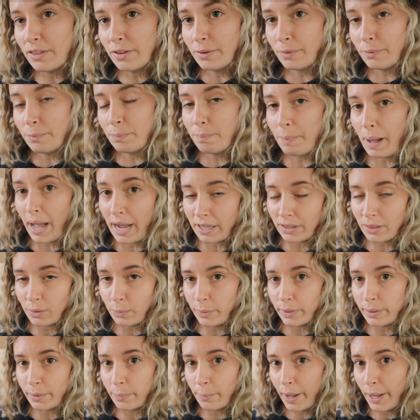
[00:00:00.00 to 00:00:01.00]
the back of the
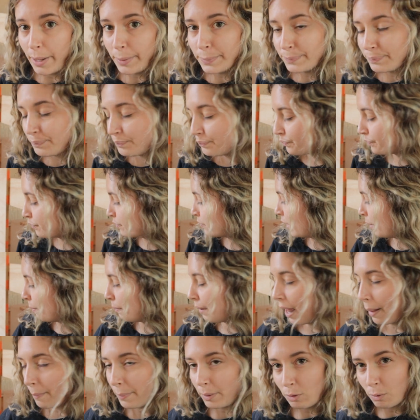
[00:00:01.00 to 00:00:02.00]
wheel well. The
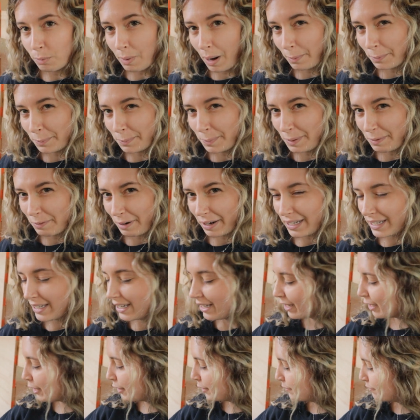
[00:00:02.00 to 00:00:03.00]
plumbing will probably be right
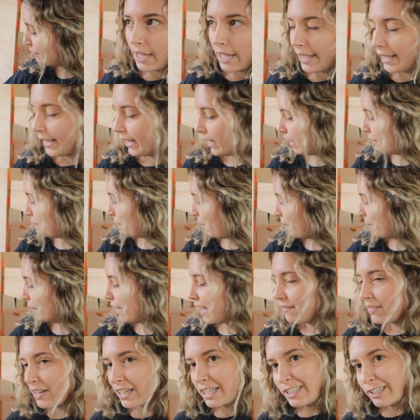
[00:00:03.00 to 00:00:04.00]
here, and
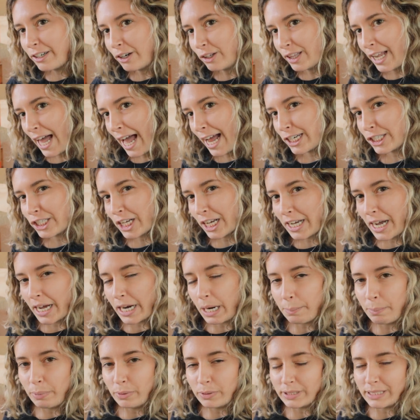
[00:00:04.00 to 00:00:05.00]
probably have like a little latch that
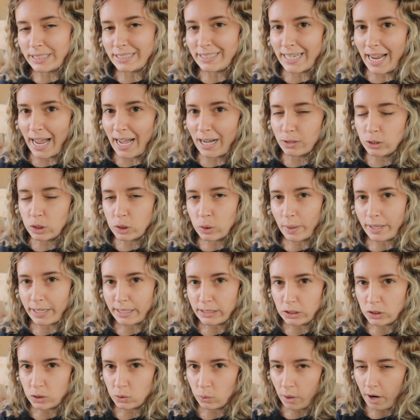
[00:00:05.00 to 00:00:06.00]
kind of pulls it down so I
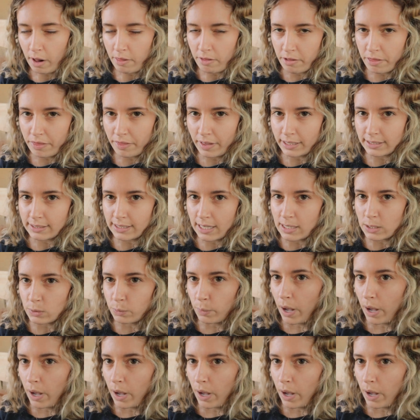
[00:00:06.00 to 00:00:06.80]
can store other things as